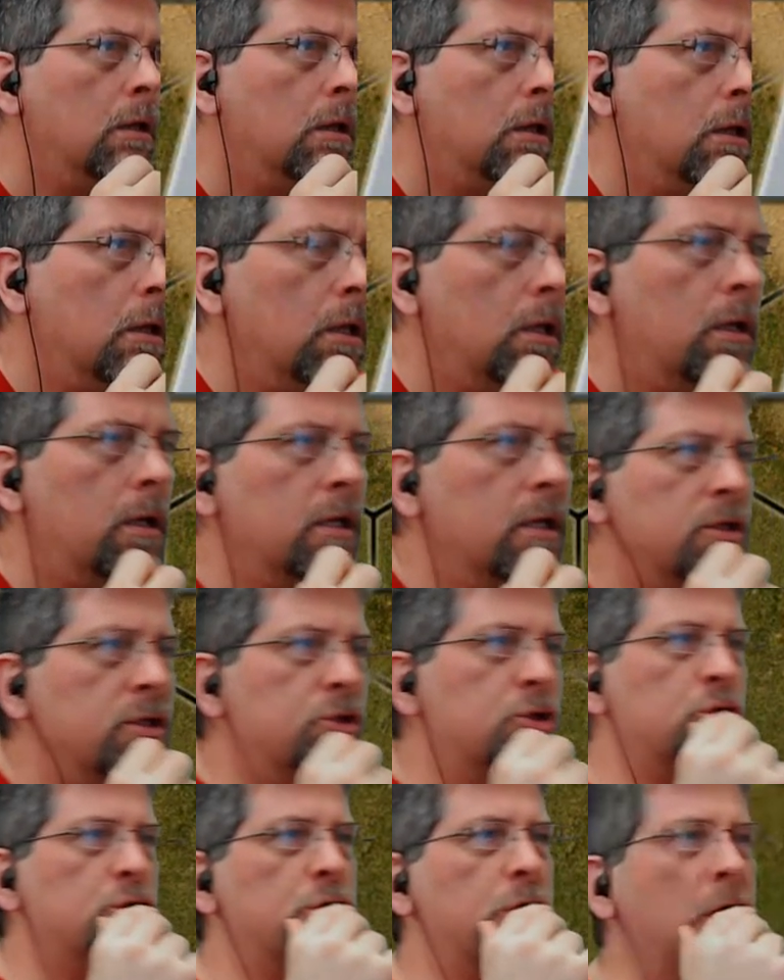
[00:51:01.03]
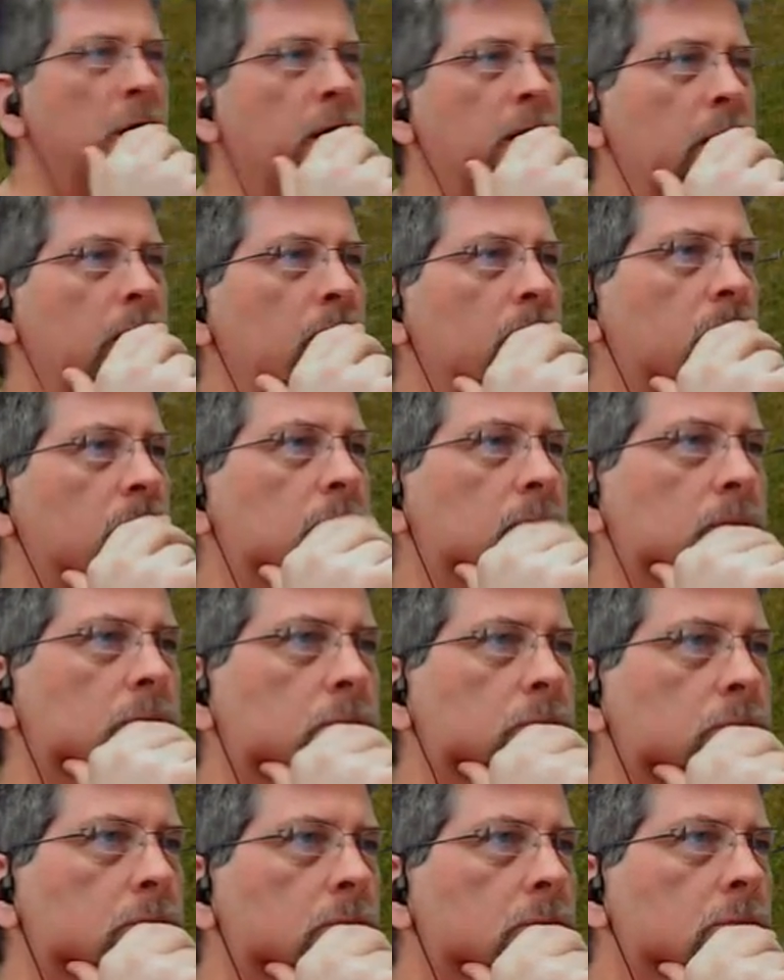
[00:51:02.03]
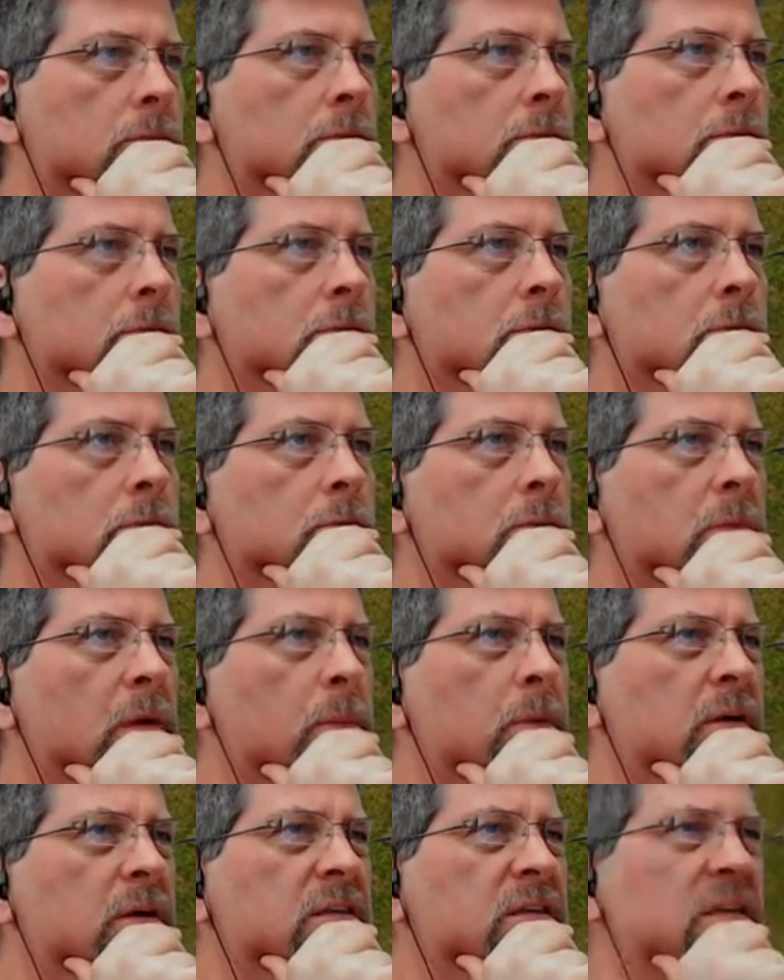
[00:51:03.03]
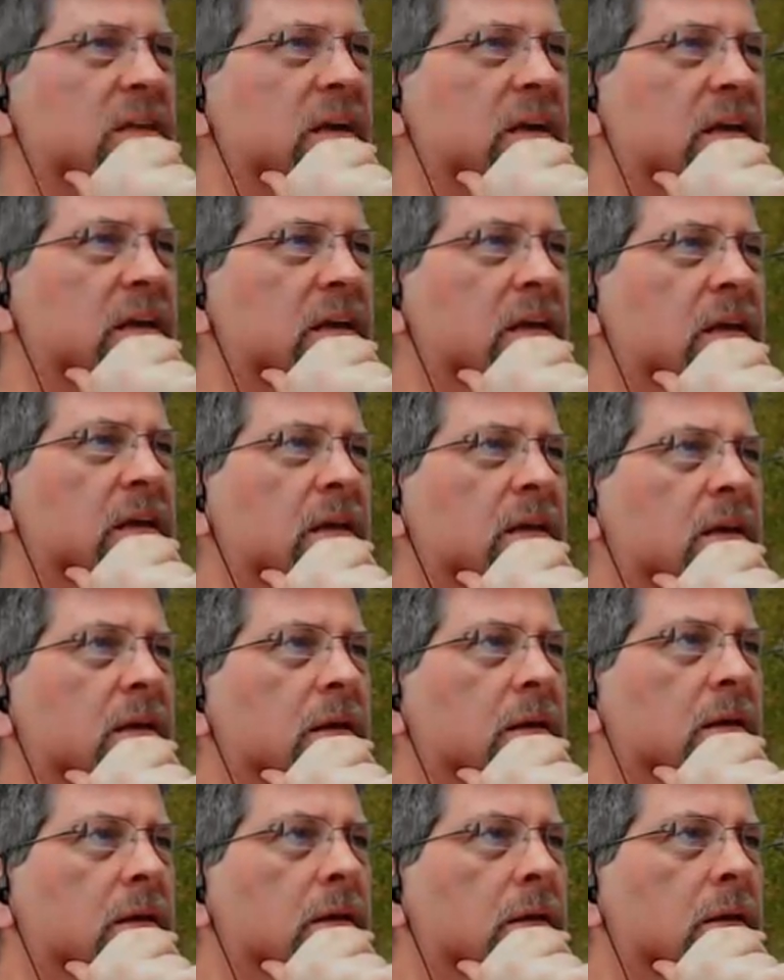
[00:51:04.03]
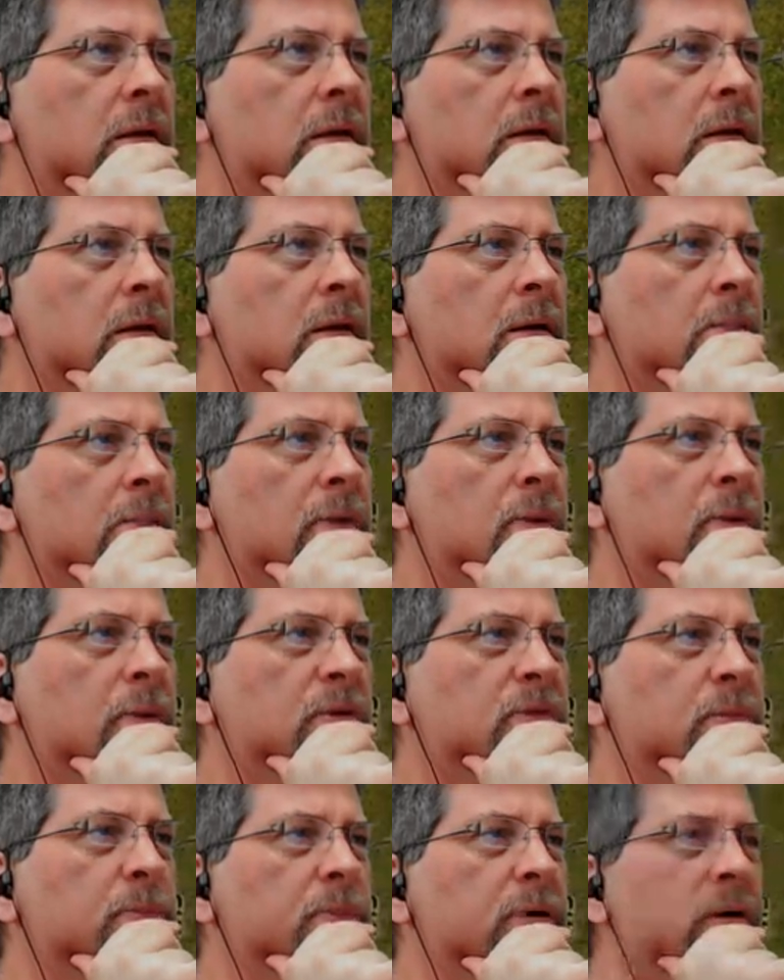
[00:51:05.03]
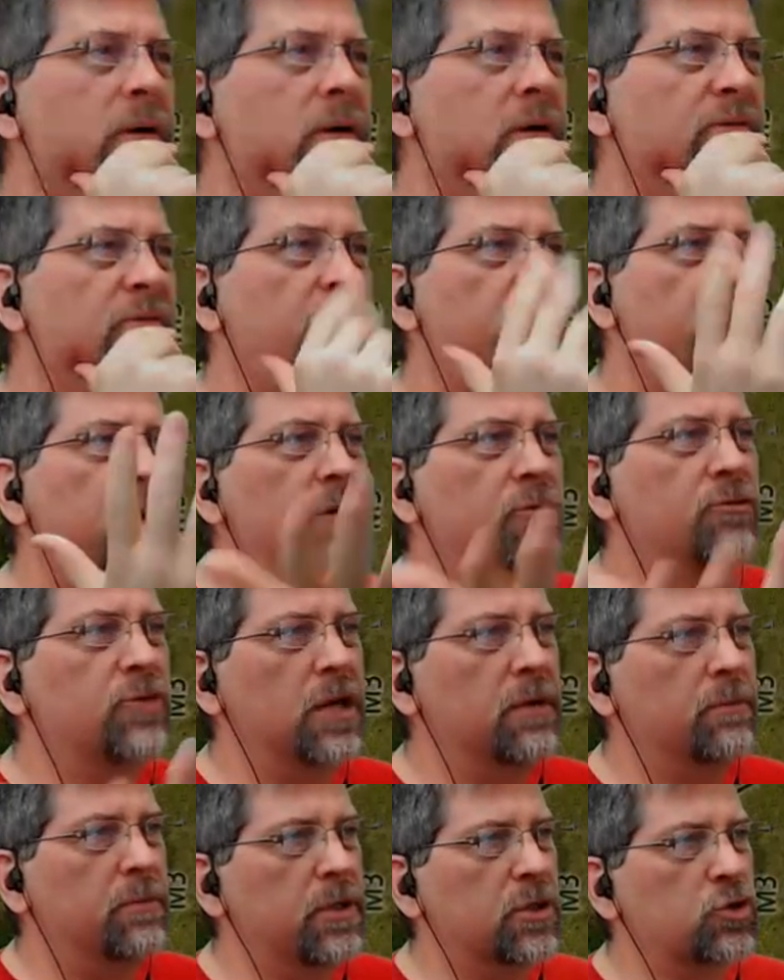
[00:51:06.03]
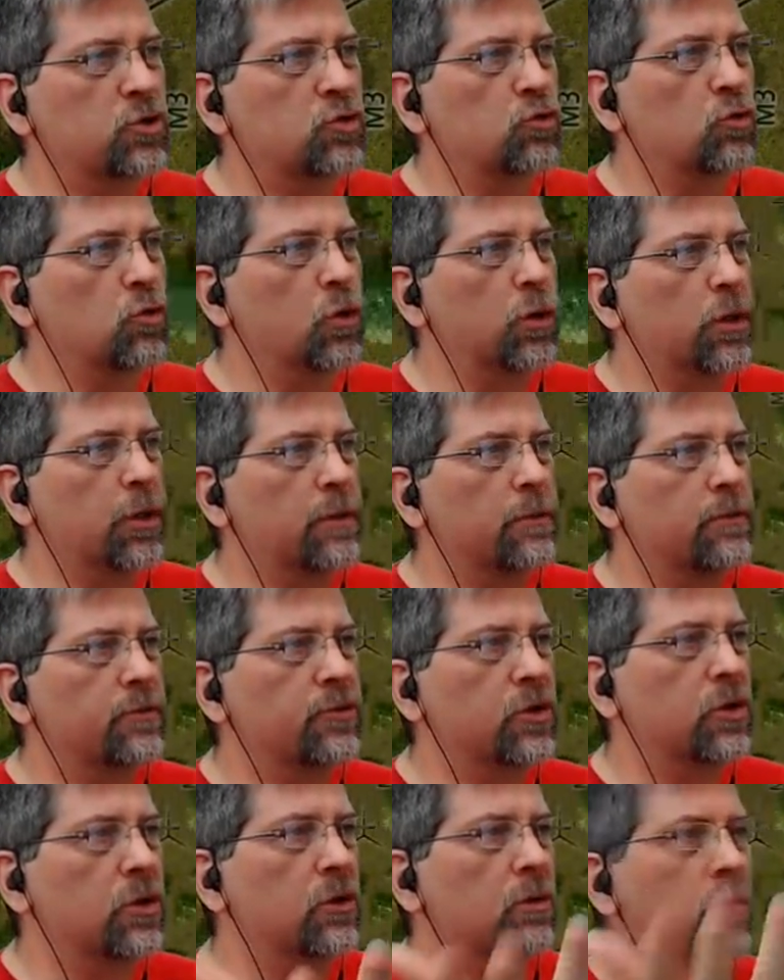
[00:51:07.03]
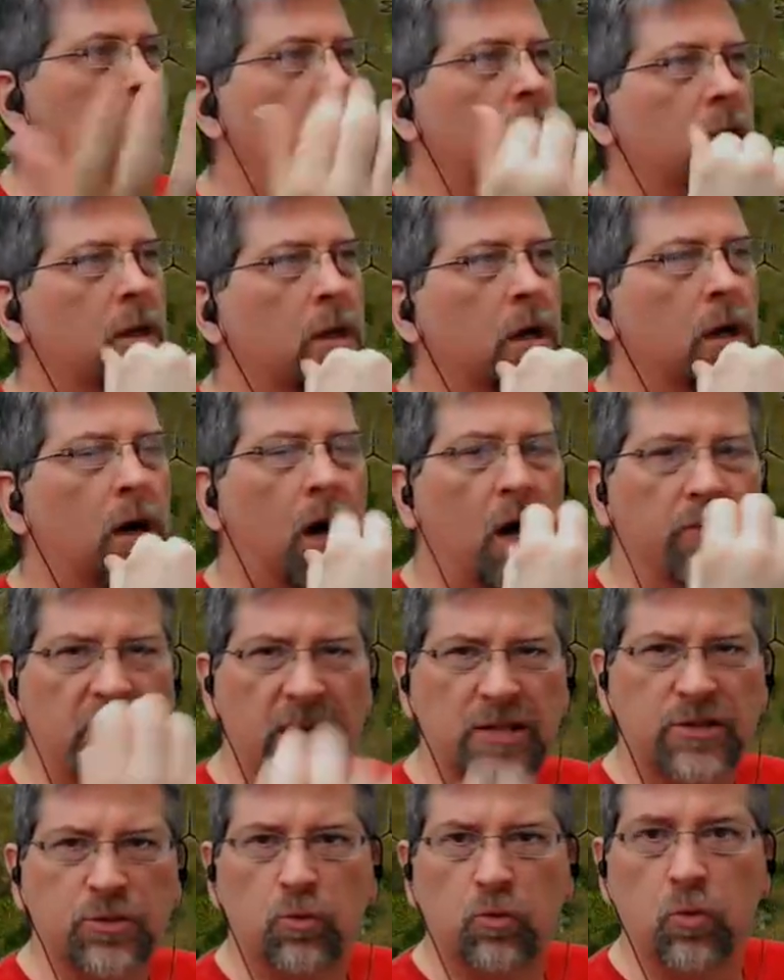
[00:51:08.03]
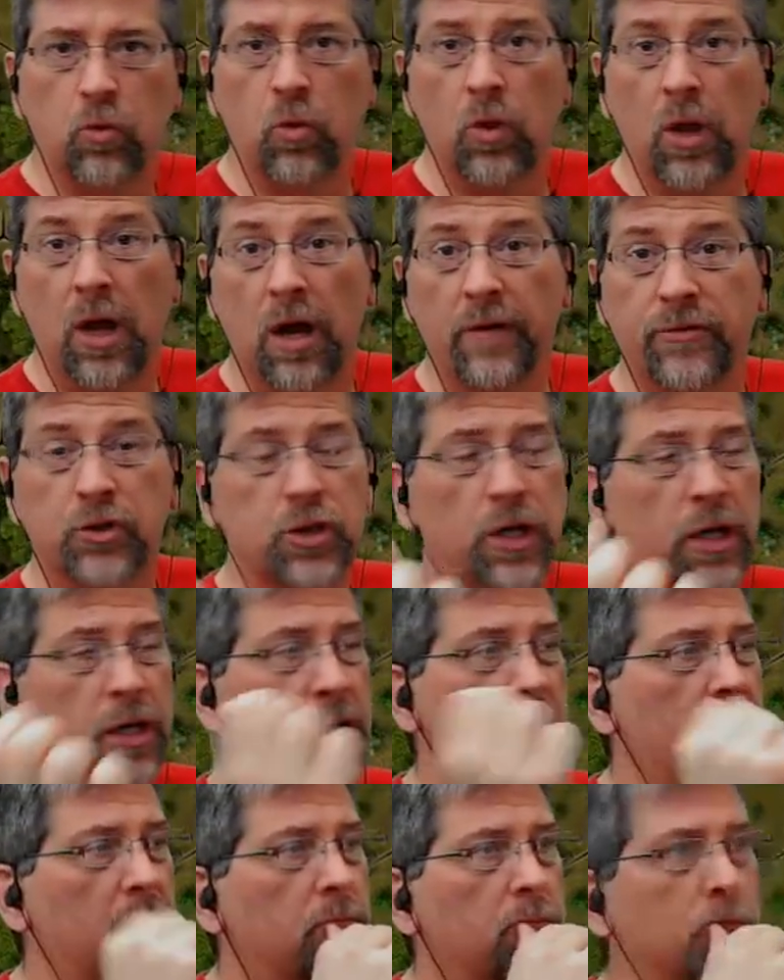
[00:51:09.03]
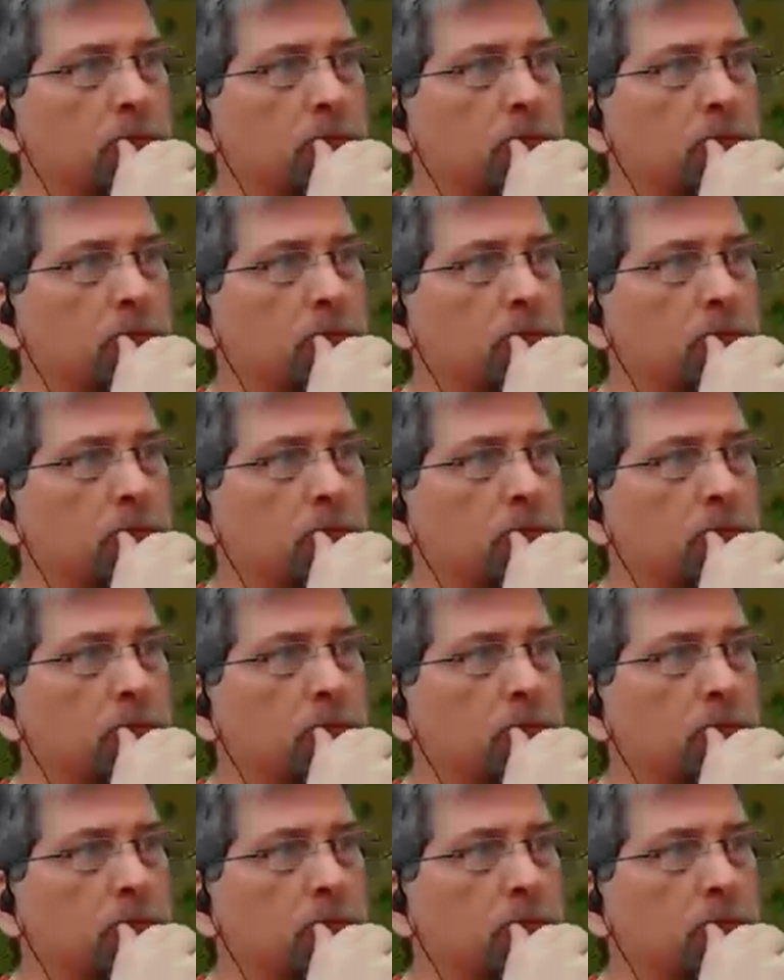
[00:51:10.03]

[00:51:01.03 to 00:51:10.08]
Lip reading: And it's shaken. Maybe because he got hit, but it wasn't. If it penetrated, it'd be destroyed. So that's a rule I'll have to check out.